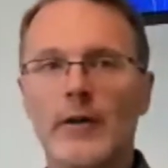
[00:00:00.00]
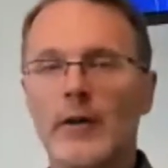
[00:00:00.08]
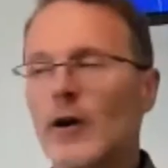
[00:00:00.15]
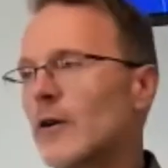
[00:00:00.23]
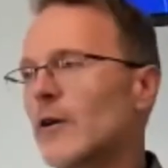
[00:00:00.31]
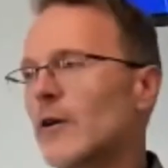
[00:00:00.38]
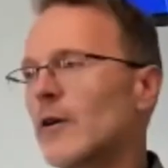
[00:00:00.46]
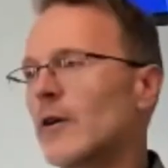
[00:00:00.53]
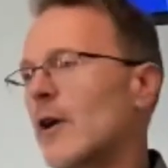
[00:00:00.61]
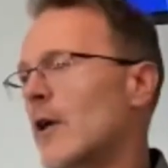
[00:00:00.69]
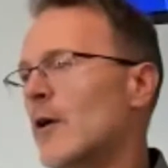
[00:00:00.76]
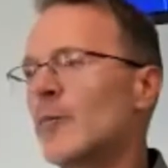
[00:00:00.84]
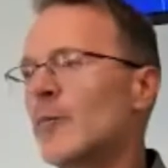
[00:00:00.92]
The gardener
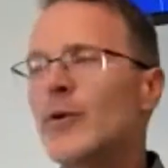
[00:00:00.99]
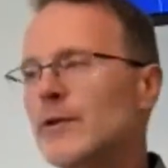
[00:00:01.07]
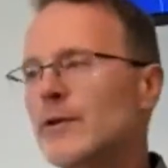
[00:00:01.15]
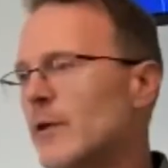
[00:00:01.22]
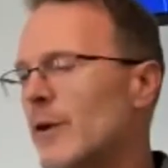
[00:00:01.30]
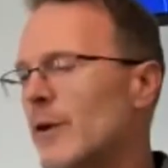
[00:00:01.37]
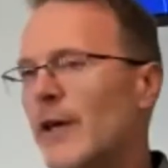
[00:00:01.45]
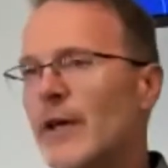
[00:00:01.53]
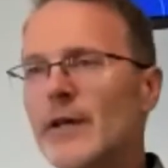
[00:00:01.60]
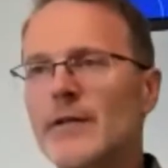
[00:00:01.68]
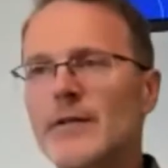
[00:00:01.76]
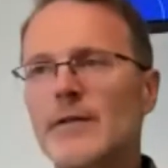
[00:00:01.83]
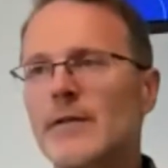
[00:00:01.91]
pulls the
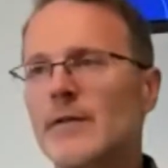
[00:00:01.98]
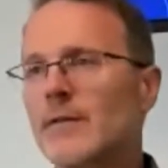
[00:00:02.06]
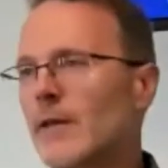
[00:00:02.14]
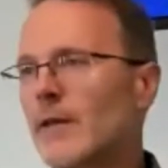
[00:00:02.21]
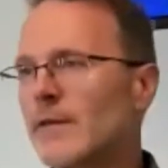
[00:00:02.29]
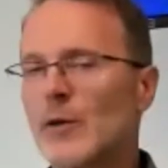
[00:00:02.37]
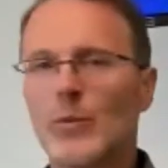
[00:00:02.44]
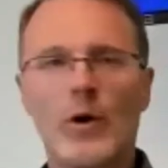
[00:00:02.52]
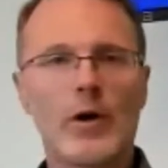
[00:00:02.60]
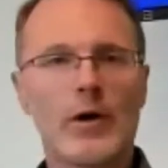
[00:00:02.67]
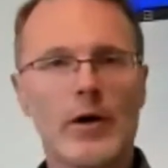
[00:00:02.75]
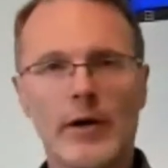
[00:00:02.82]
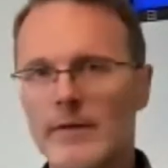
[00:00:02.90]
weeds, gives it
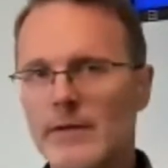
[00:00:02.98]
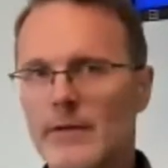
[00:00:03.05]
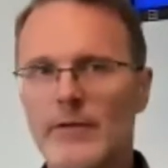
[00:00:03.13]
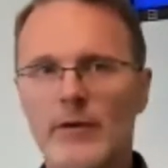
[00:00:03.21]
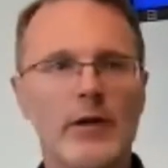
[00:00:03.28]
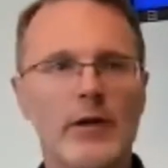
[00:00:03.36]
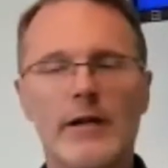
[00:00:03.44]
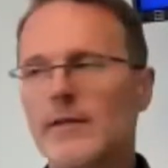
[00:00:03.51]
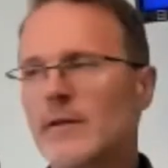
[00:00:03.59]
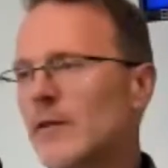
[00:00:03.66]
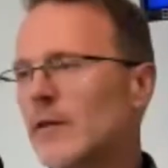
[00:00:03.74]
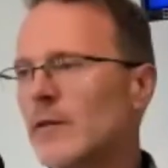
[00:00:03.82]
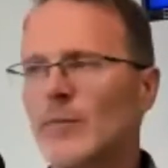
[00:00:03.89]
water, gives it
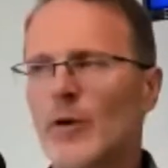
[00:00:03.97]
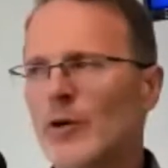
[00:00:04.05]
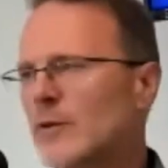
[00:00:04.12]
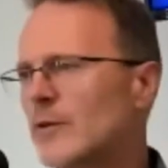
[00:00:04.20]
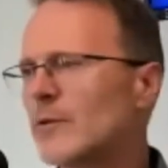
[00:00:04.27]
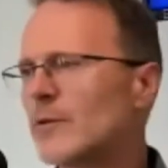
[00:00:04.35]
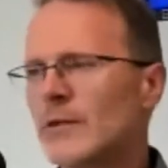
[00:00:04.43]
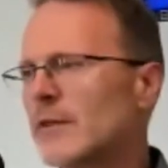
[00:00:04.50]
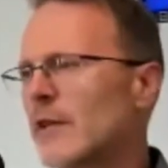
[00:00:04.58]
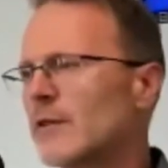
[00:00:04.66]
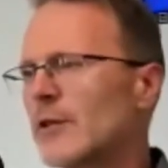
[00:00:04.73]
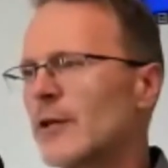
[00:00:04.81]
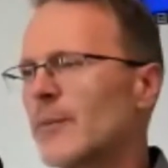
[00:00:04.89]
fertilizer, mulch,
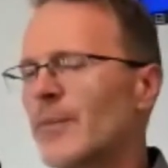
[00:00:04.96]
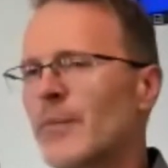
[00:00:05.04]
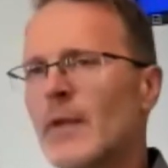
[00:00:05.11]
etc.